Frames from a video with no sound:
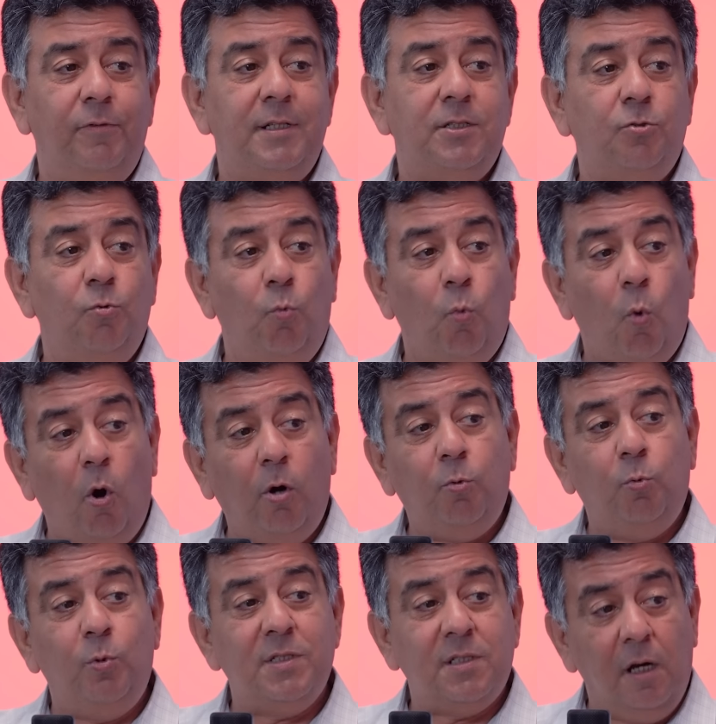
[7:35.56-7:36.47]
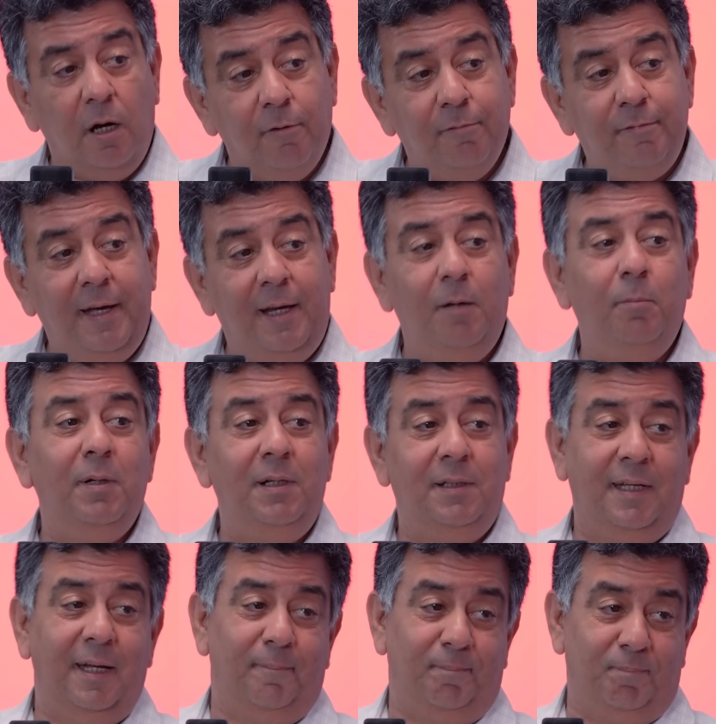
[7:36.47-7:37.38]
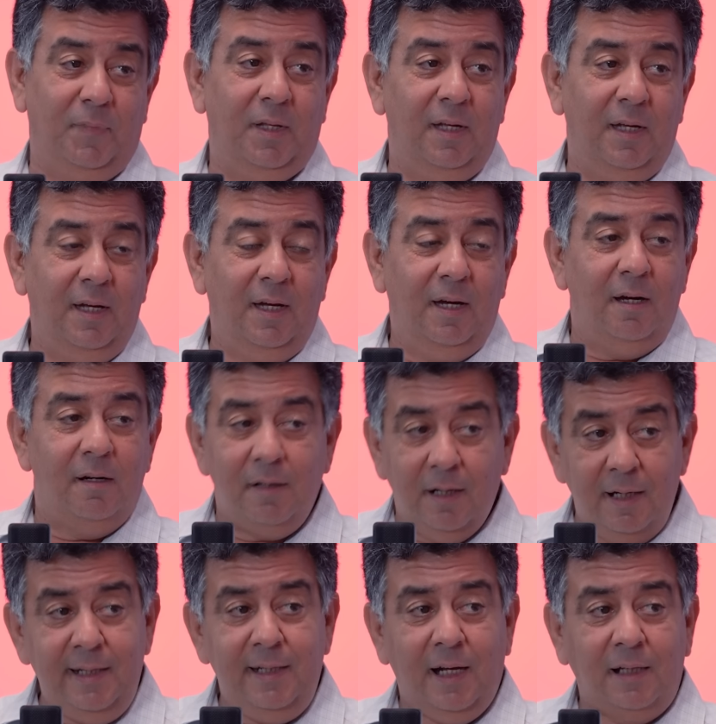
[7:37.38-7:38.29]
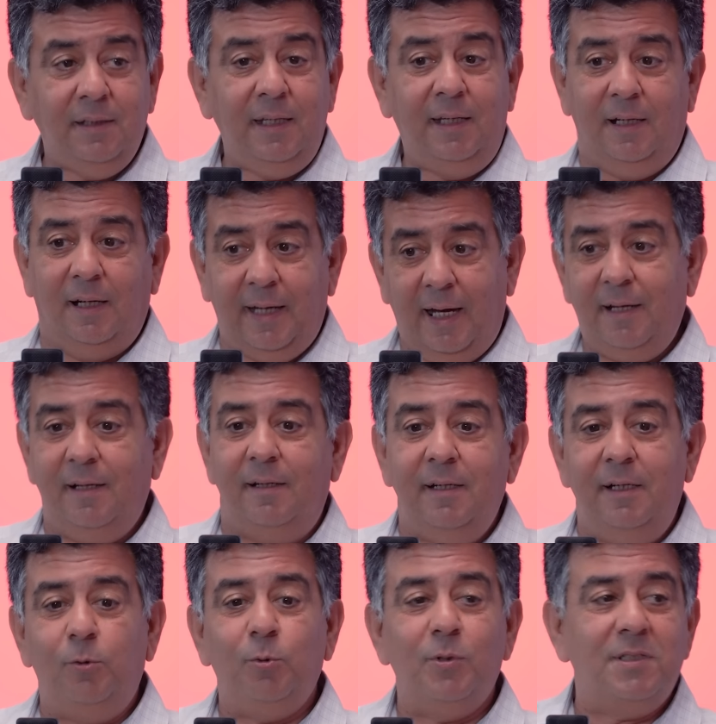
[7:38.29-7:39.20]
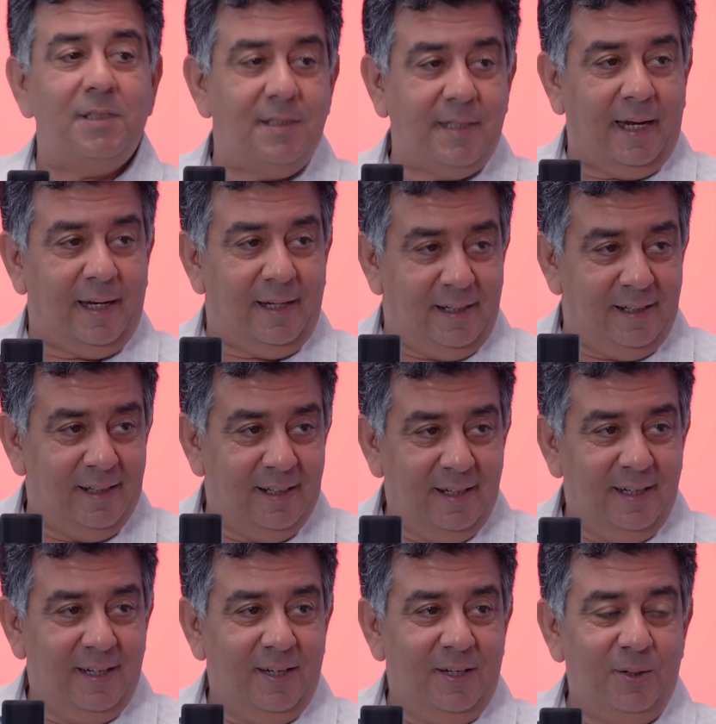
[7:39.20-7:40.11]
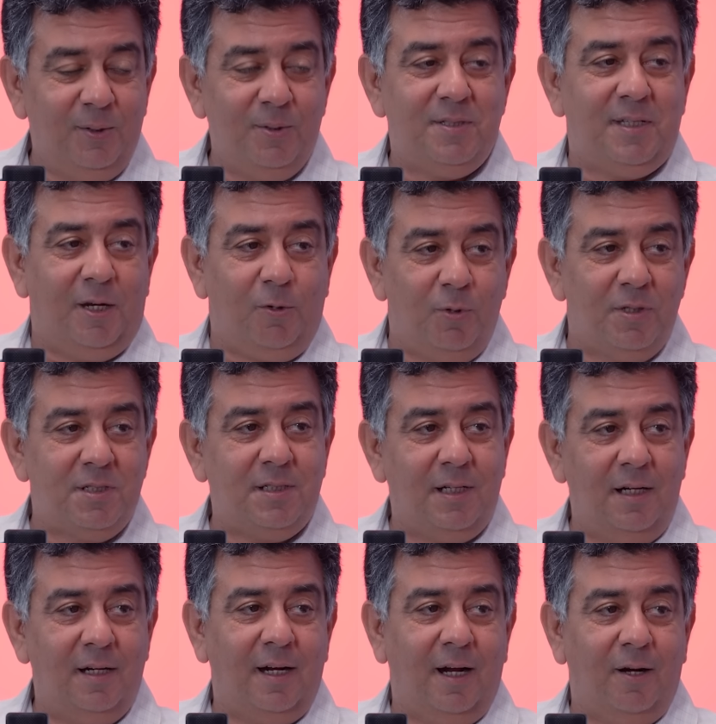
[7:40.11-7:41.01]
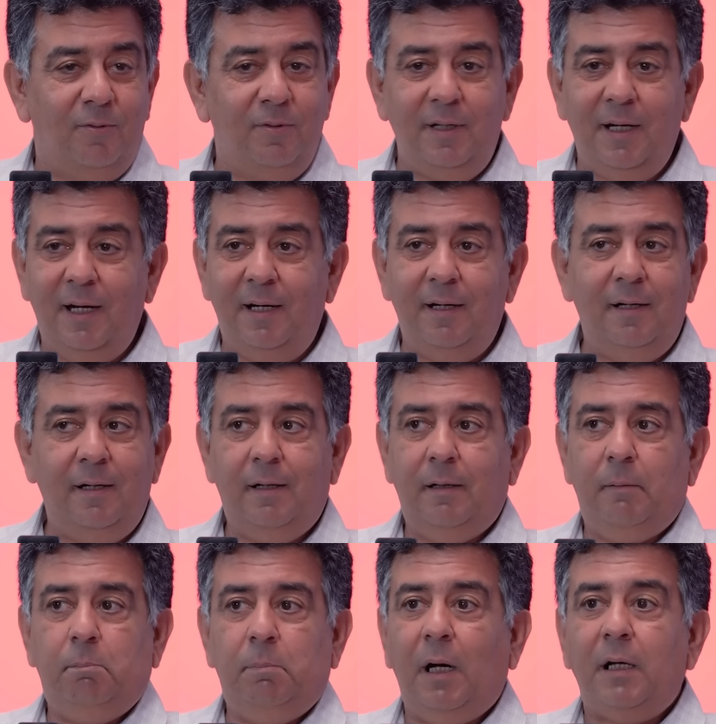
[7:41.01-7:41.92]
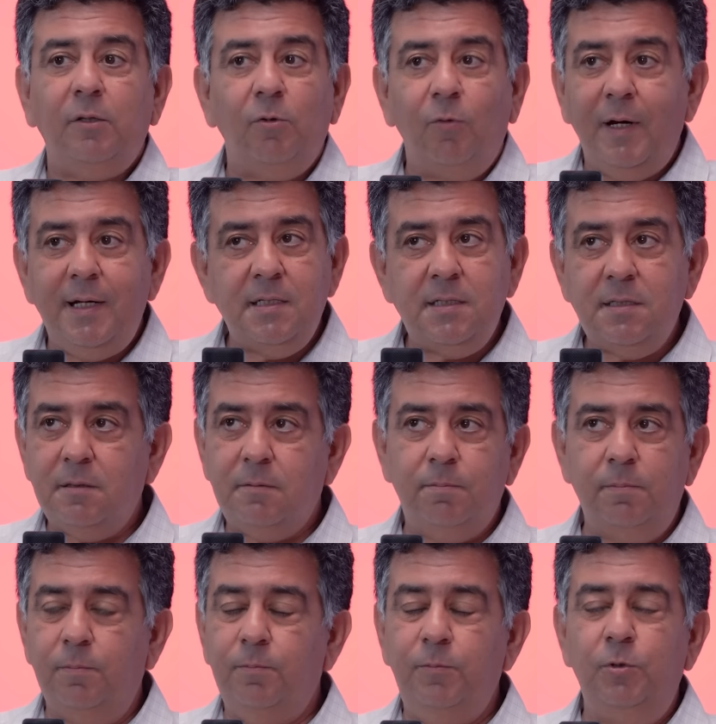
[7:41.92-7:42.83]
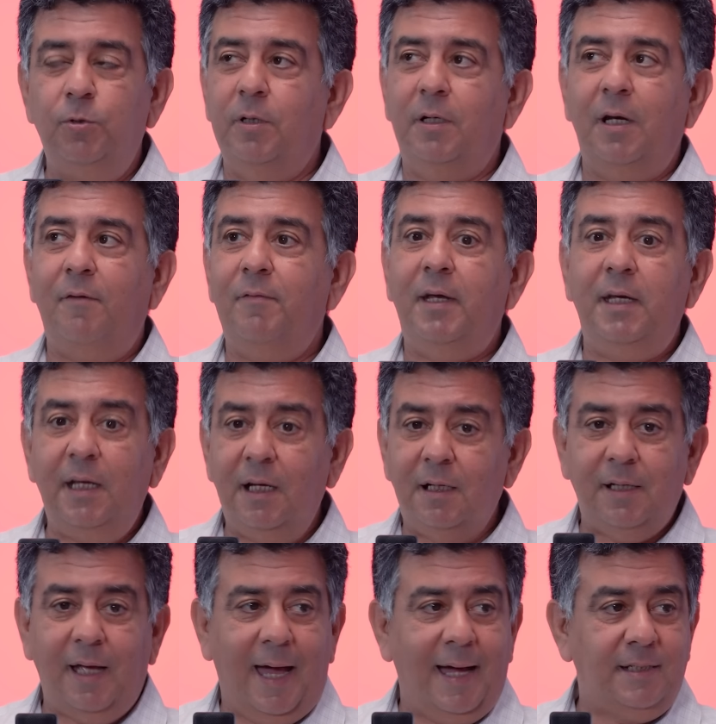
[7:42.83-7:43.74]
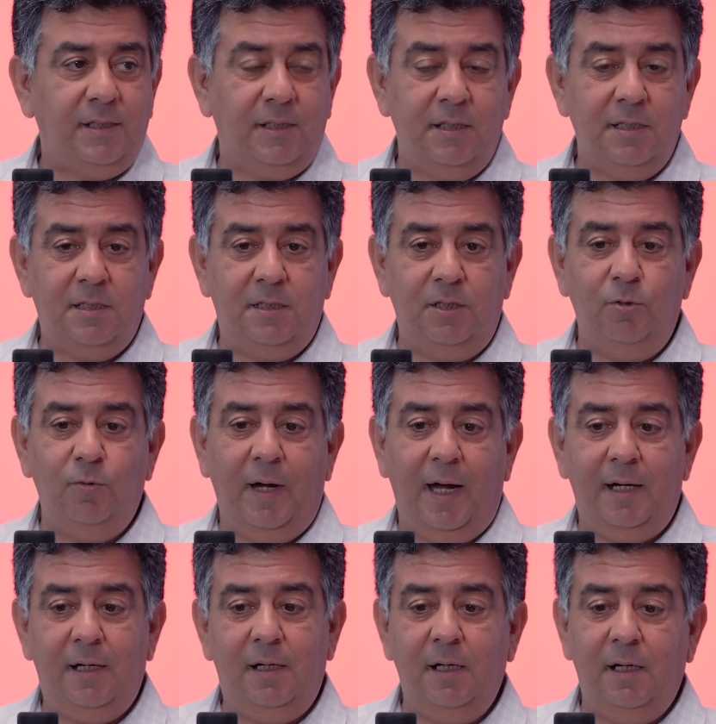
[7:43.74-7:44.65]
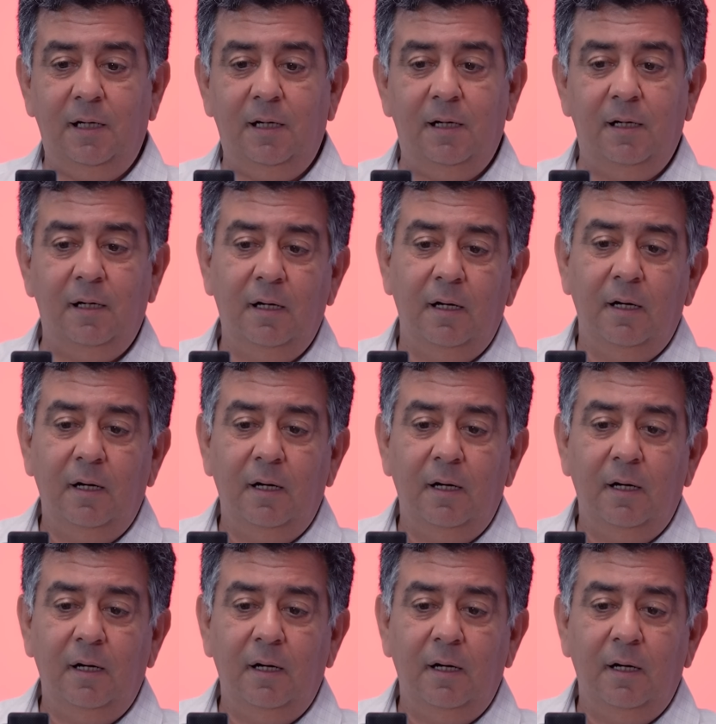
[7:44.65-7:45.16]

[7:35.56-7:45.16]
as to what was available then. Really nothing. Again, it was the Zen. Zen was still around, and otherwise you didn't have any other hatches. You had the